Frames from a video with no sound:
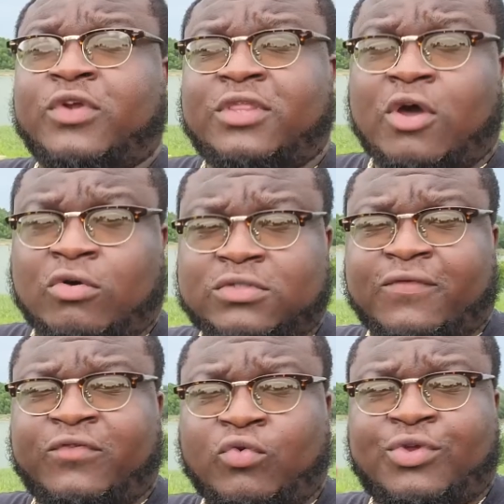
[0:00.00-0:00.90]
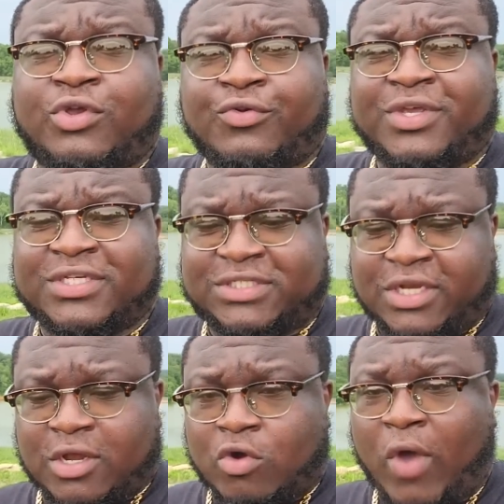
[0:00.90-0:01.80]
For those of you curious
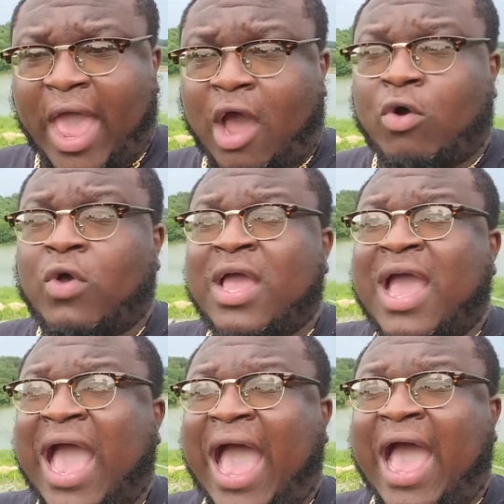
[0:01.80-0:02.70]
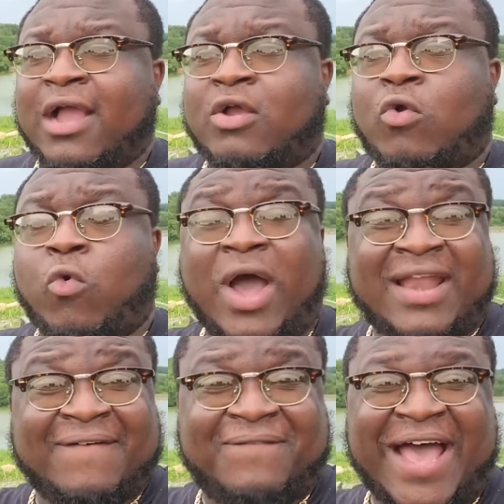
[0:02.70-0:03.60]
to know how I
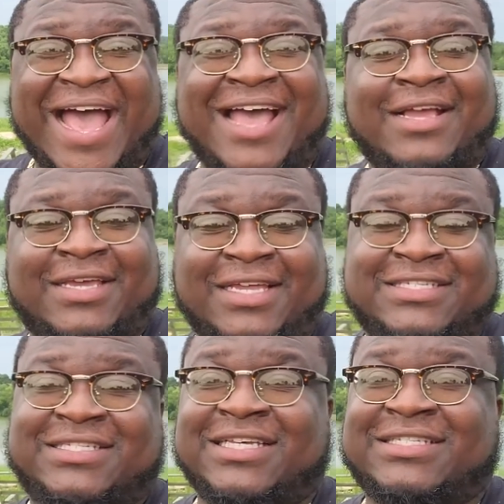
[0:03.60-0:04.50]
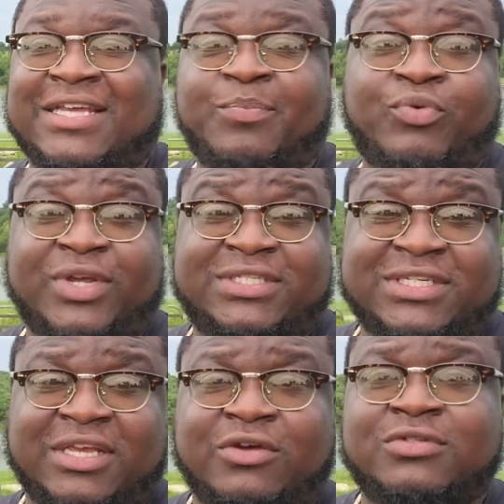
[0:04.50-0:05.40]
quantify consistent
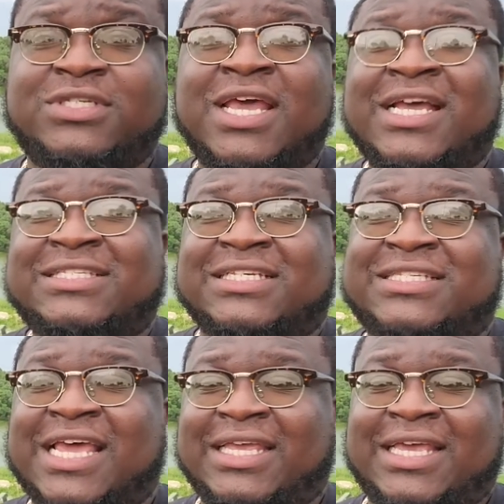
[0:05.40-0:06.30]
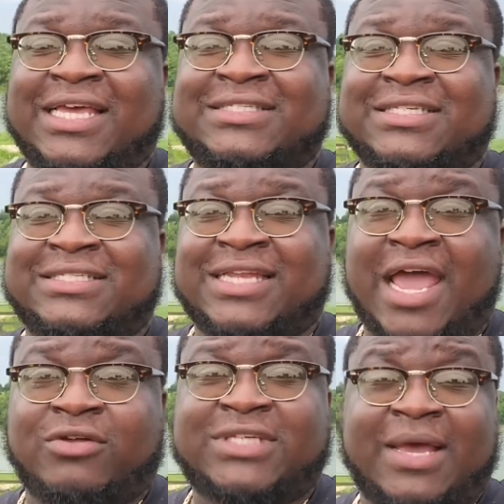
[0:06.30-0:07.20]
pre-sales to say, yes, it's
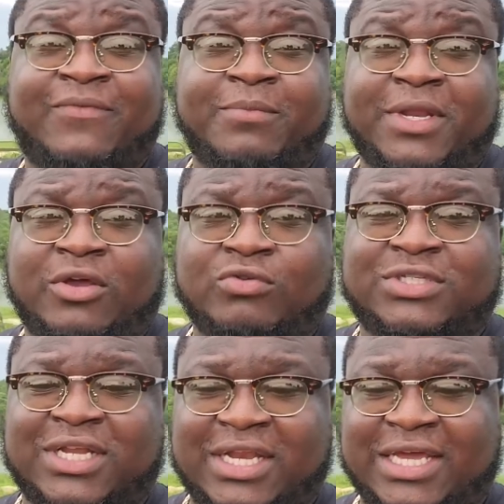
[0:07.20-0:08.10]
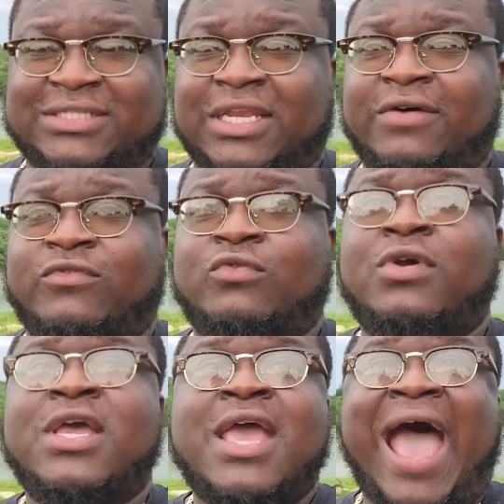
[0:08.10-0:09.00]
now time for me to go to the next level.
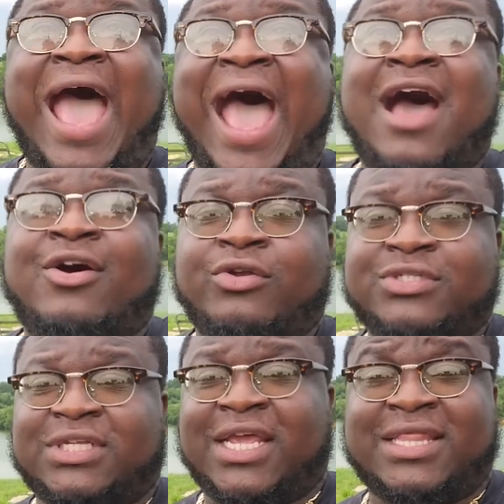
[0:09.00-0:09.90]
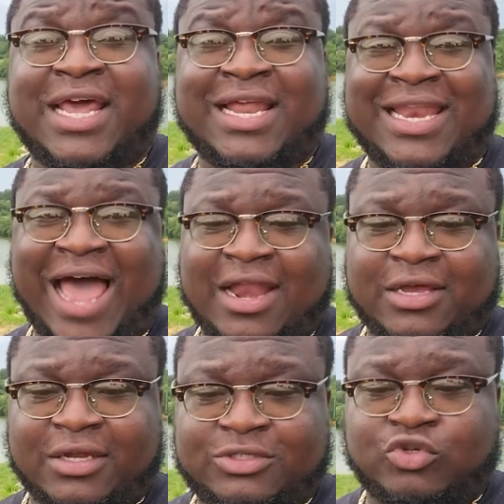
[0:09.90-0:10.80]
I understand that a lot
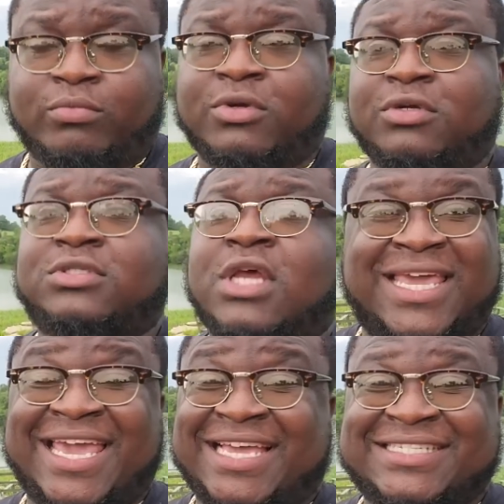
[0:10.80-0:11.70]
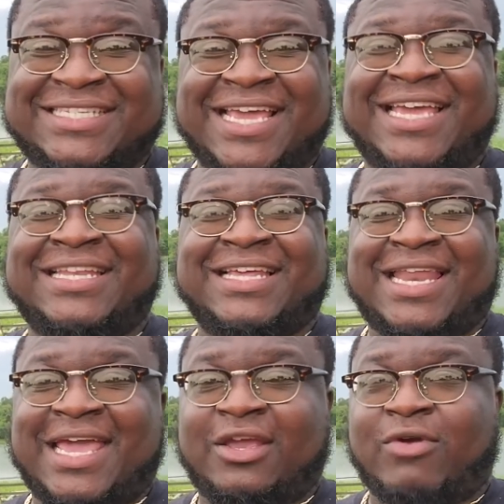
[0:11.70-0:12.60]
of consumers can't stand
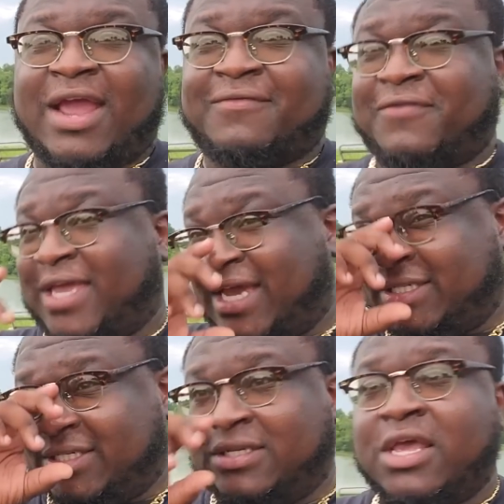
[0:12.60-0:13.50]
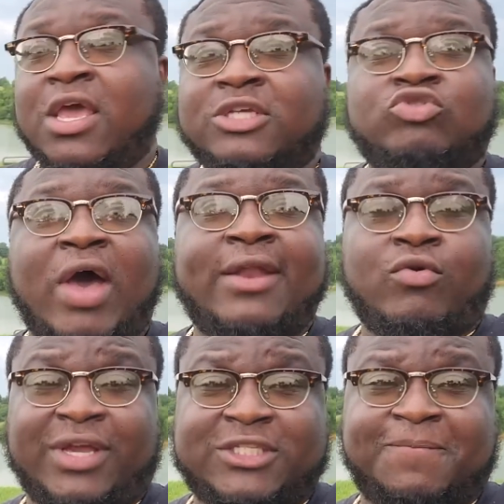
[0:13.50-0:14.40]
delayed gratification, so I
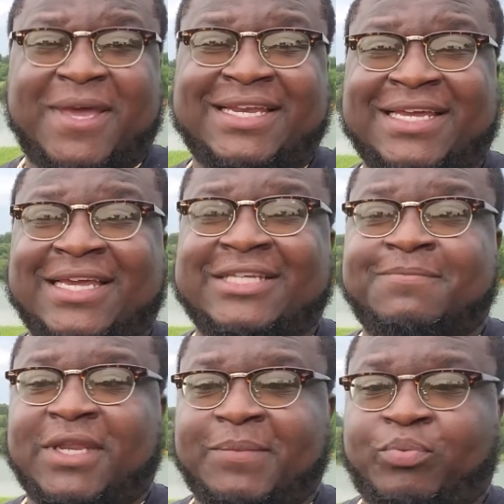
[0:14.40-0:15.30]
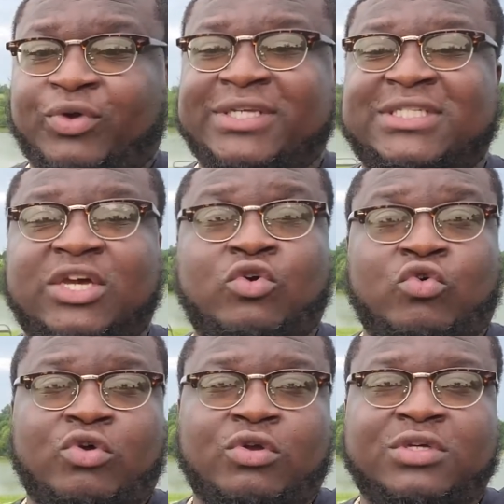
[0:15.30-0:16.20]
don't expect to get as many pre-sale
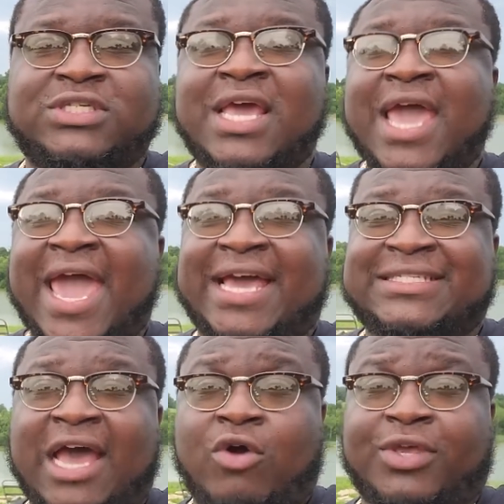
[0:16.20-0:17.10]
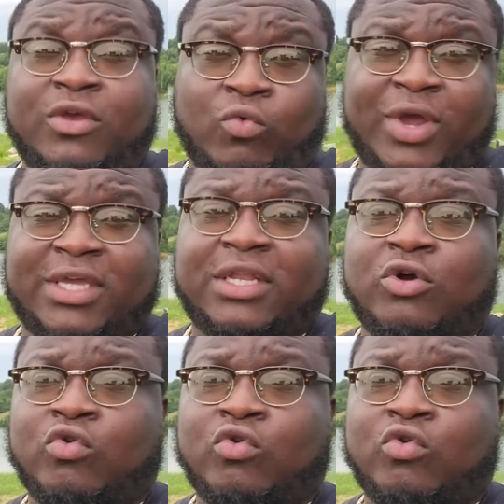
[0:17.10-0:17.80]
orders as I'll get regular